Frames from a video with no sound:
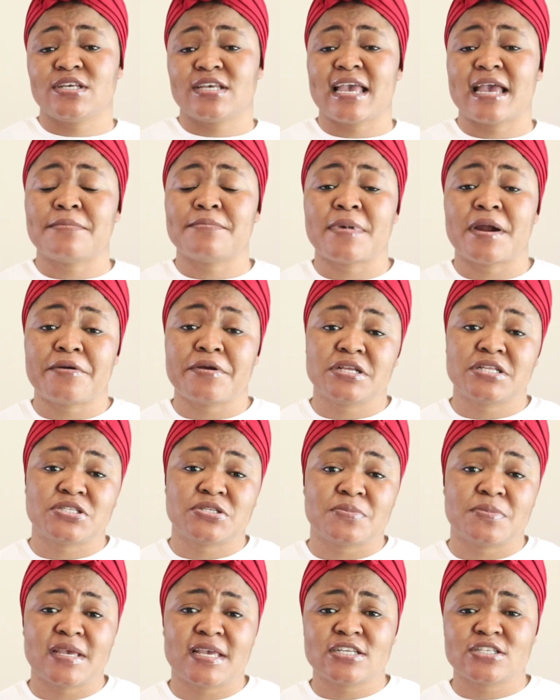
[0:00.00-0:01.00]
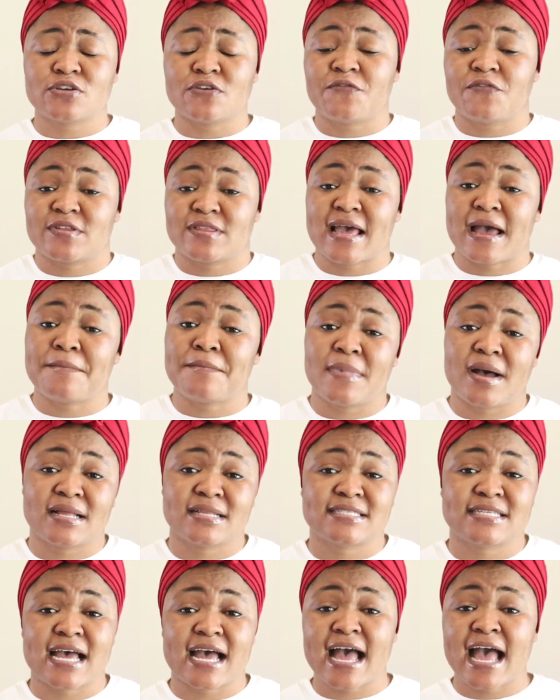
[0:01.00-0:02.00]
to get married to me so for that
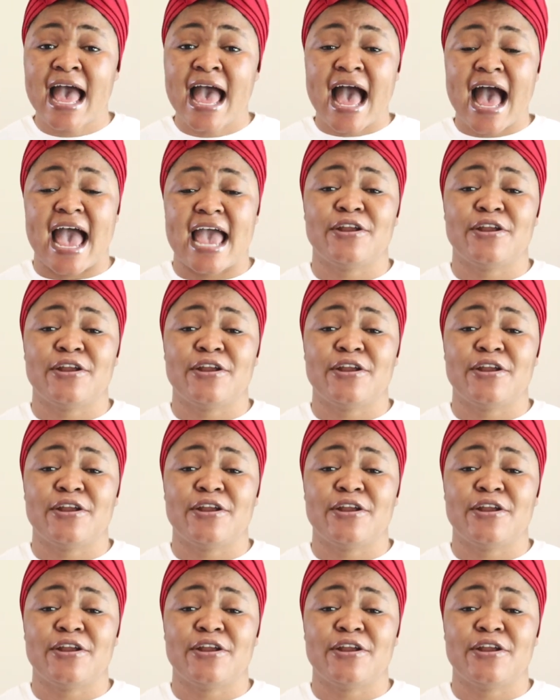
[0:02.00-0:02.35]
matter